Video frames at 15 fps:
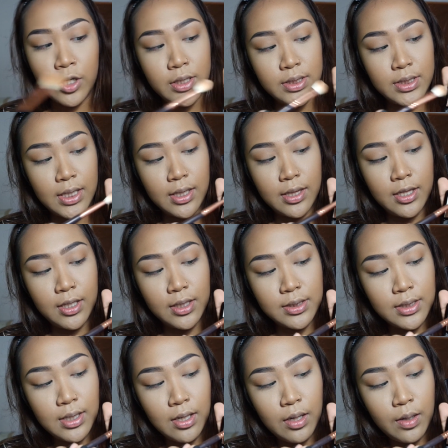I'm going to take
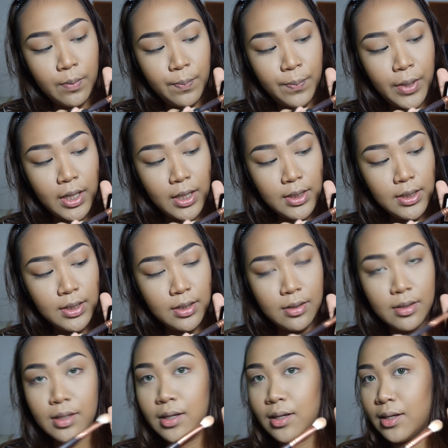this pink.
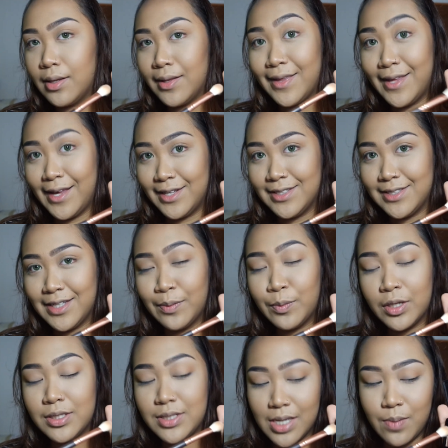Yes,
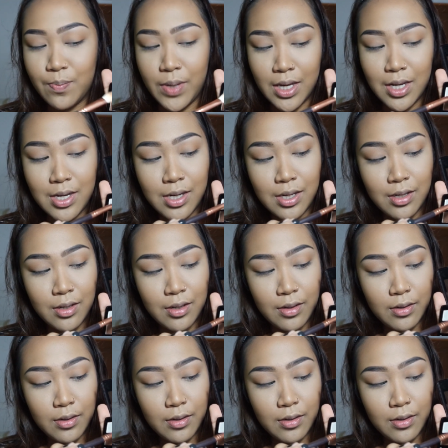I'm going to take pink.